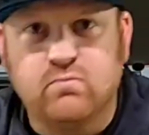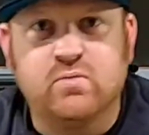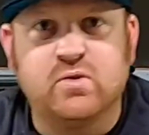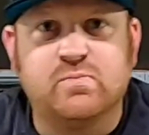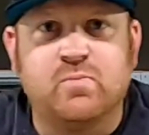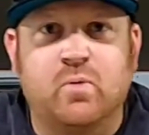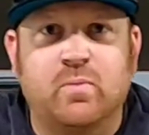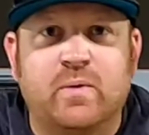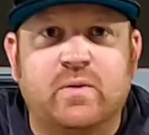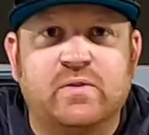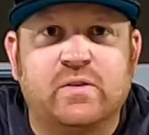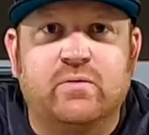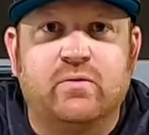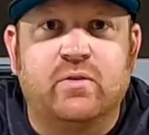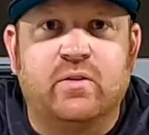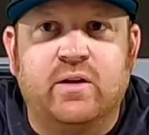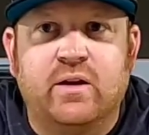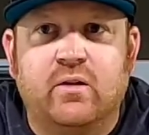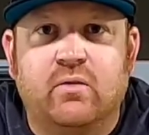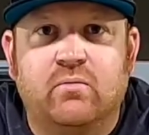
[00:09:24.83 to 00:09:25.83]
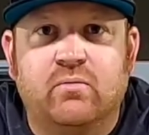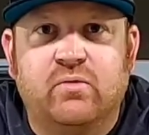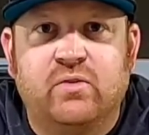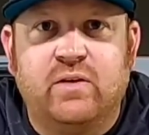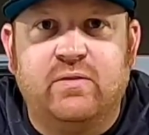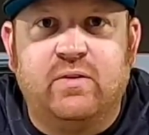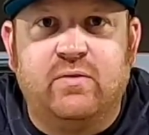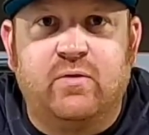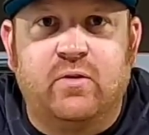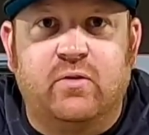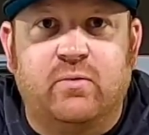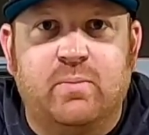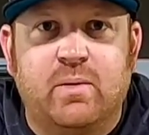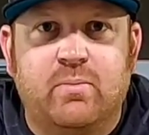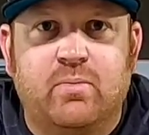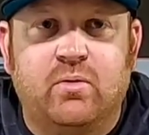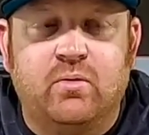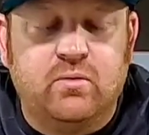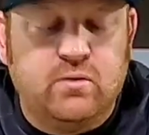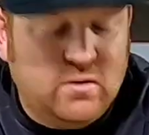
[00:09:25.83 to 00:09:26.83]
Just poked myself with a nail. Safety first,
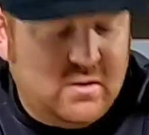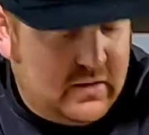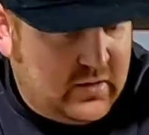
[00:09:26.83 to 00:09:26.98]
people.